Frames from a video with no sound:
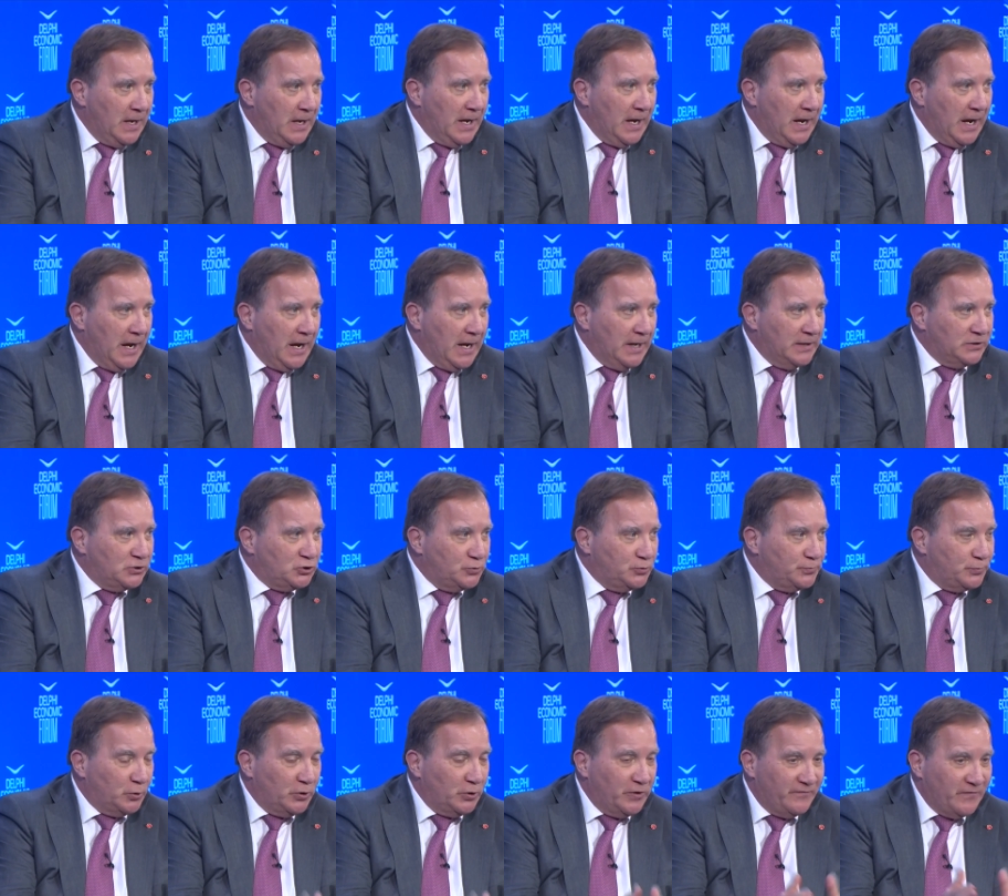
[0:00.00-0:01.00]
And to
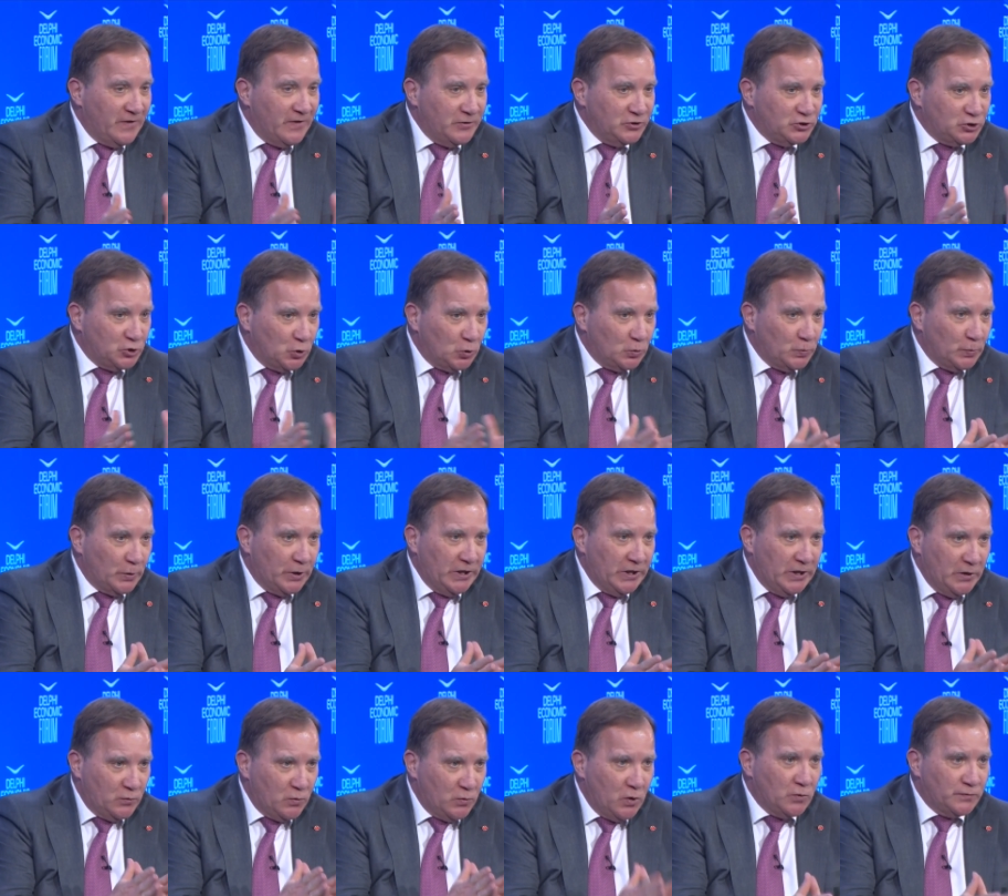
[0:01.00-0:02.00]
put it very short, what
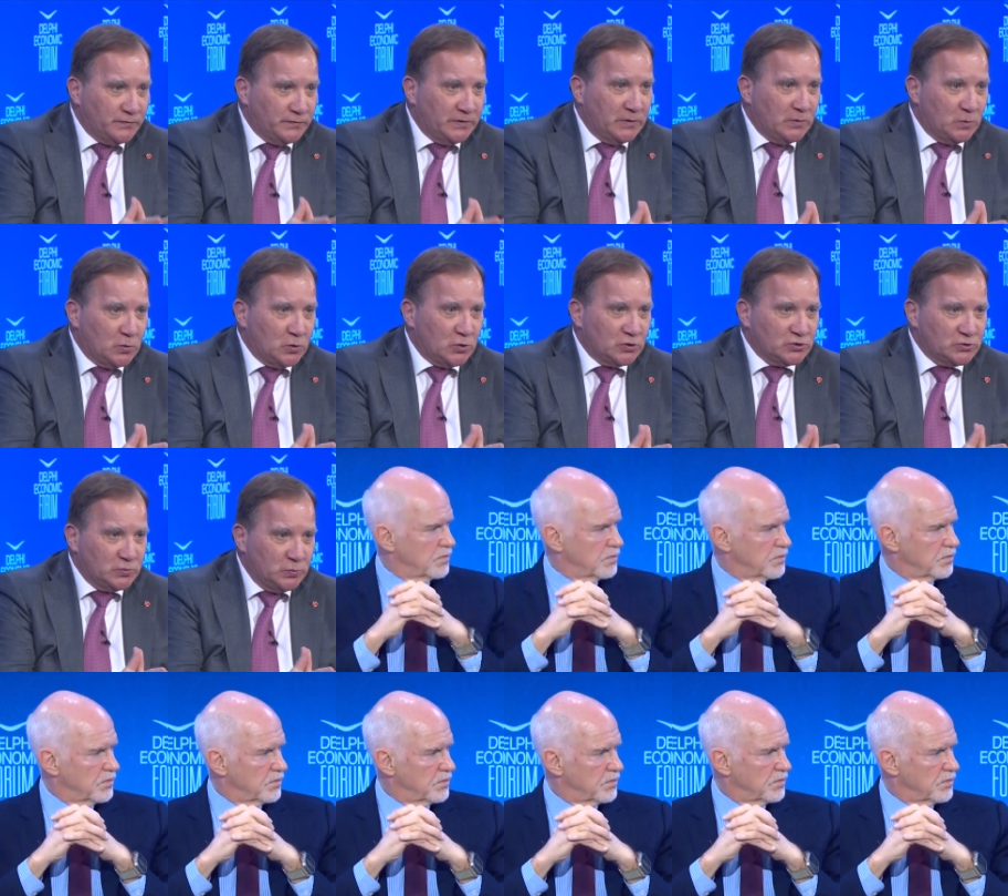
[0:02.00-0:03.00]
he wrote there was,
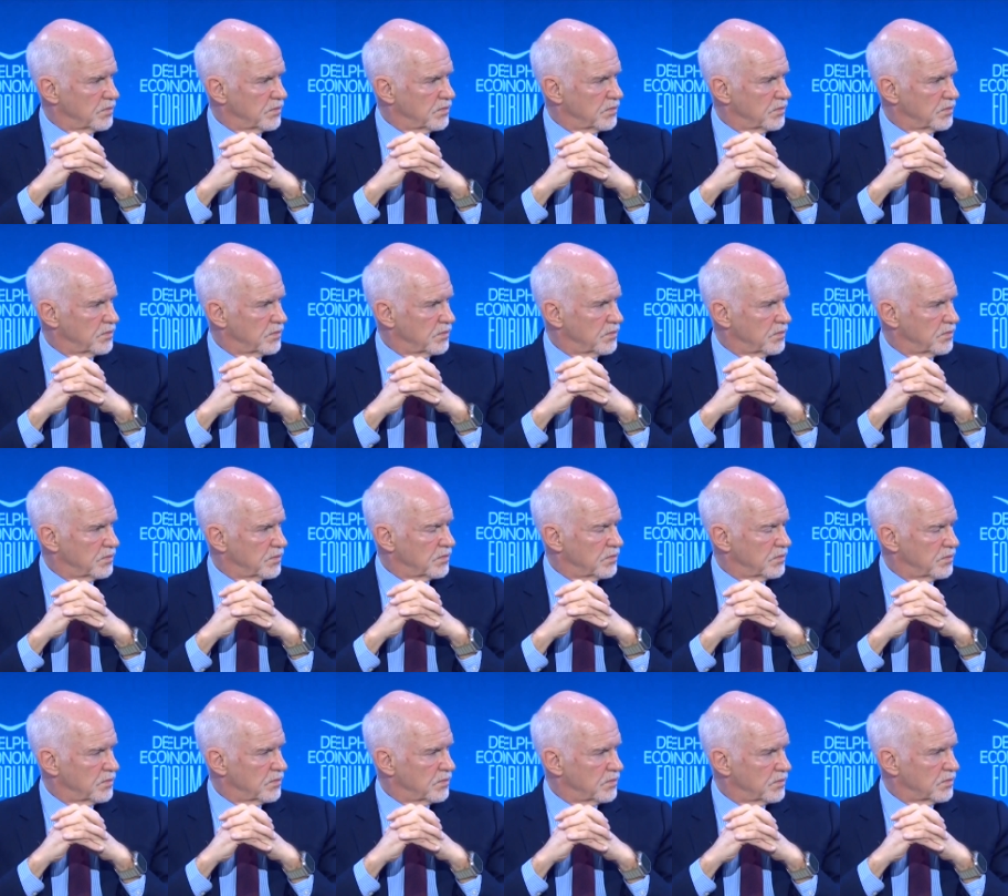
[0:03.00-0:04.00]
we are at the
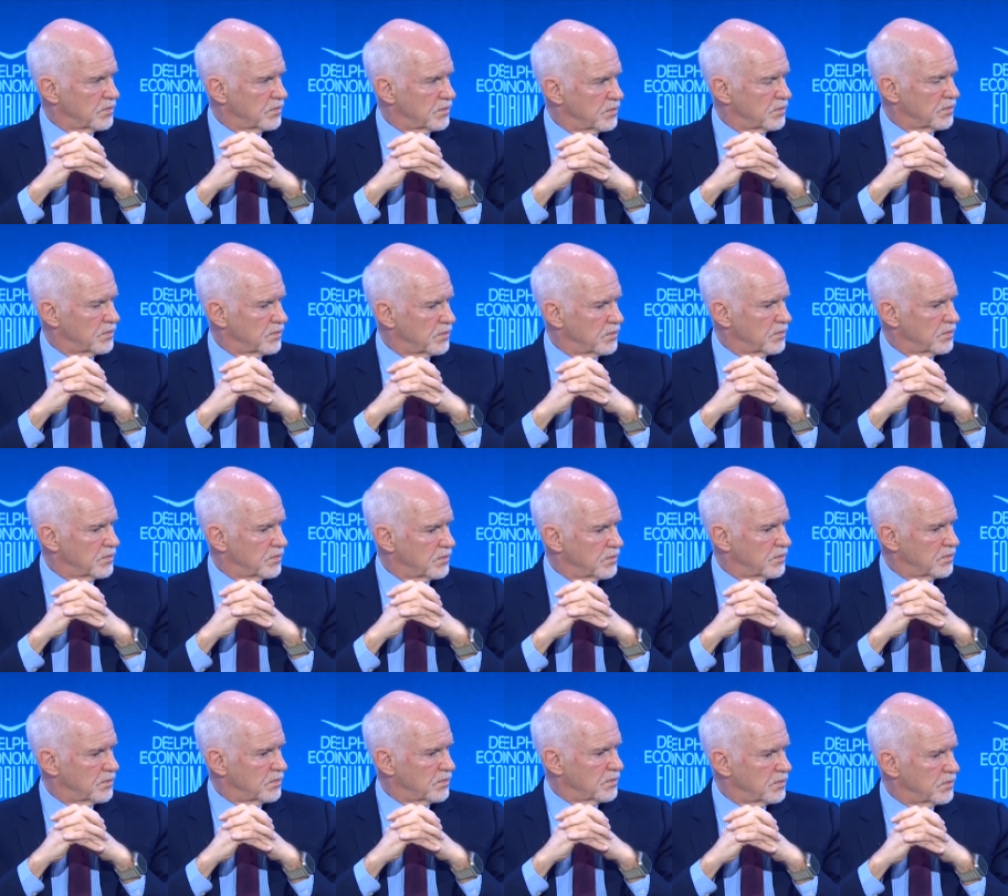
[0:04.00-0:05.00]
crossroad in the world
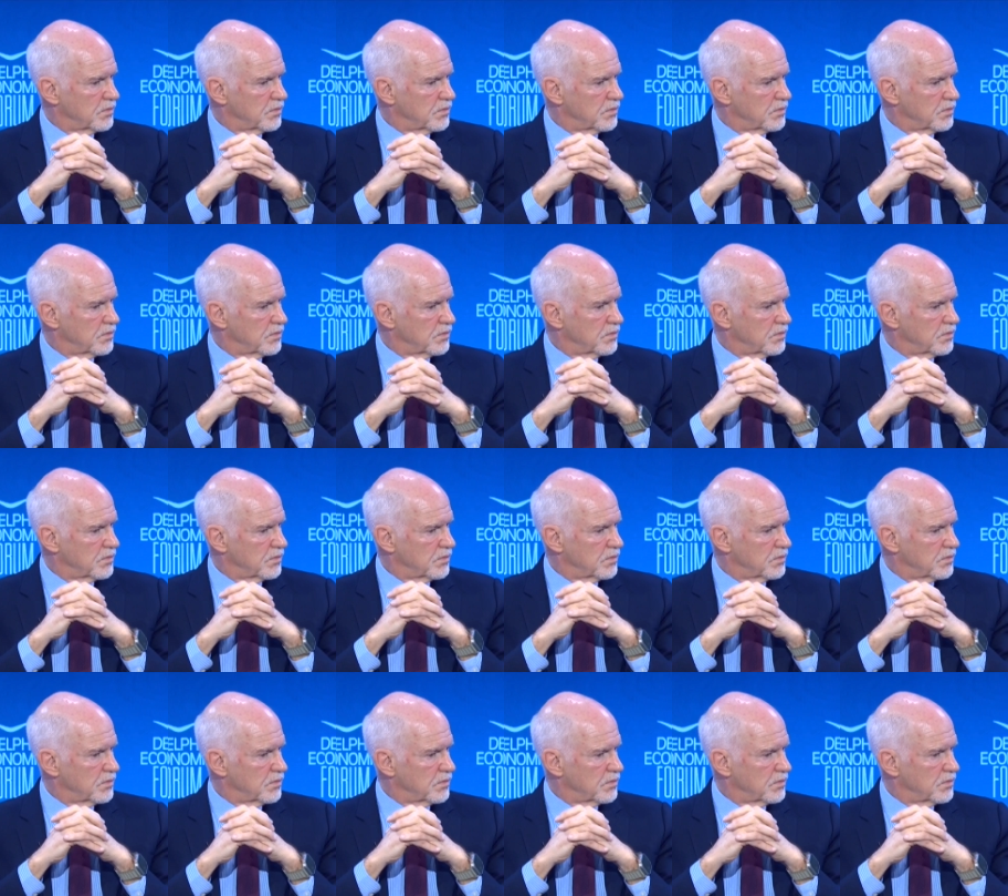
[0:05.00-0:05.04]
now.